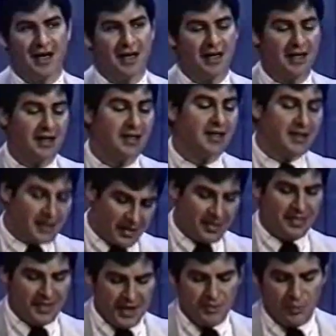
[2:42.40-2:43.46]
uh,
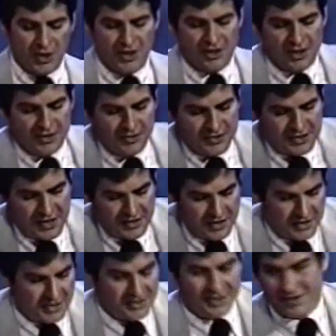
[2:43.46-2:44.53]
then we could understand
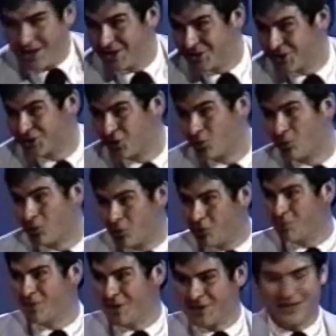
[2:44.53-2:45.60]
that this is not just a
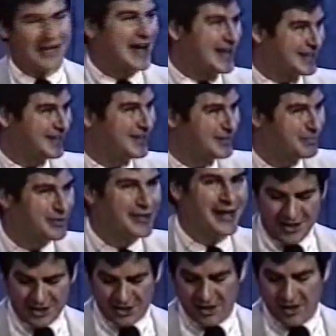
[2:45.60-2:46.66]
Roman Catholic
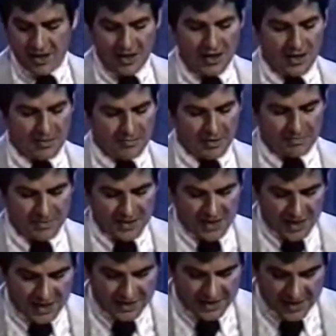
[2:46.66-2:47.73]
preparation. But
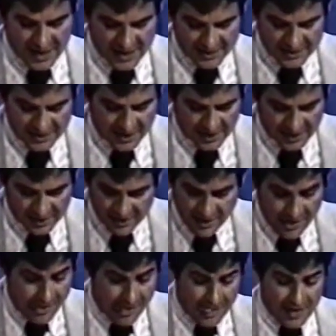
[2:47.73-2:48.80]
beyond that, uh,
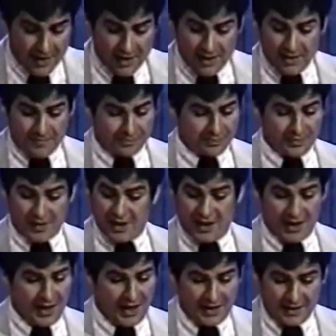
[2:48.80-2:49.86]

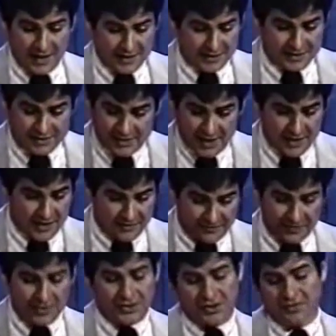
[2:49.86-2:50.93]
I'd like to say that,
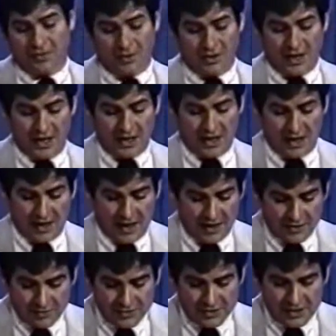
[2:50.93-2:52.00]
first of all, I, I,
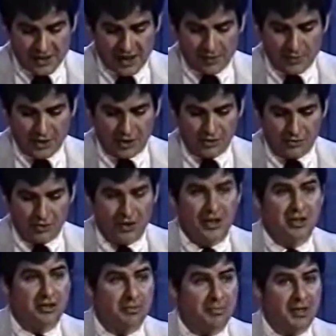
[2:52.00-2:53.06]
I don't see how we can look
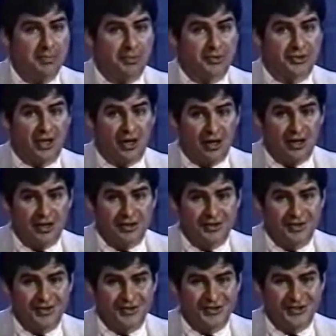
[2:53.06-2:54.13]
into people's
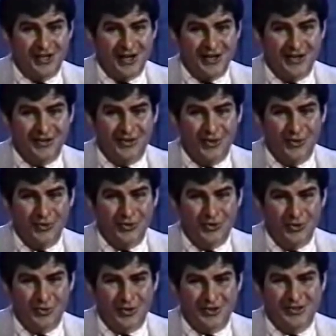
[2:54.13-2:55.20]
hearts and say that
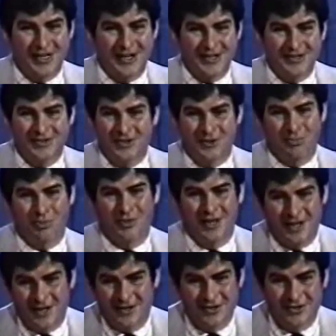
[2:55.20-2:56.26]
those who are saying such
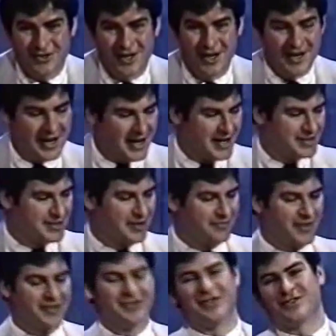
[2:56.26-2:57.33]
prayers, as
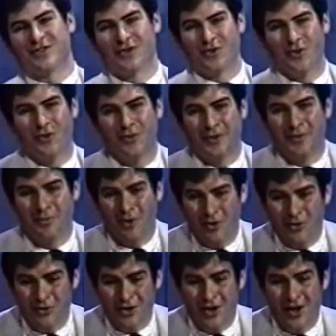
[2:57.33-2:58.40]
Alphonsus Liguori
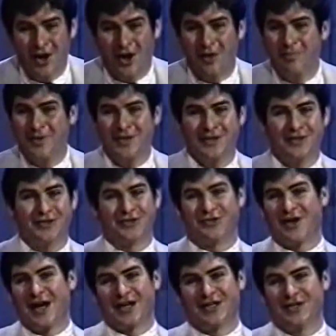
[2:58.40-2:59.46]
wrote, are being
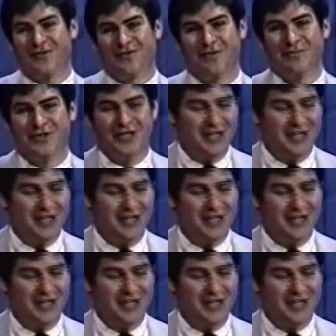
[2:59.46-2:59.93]
distracted from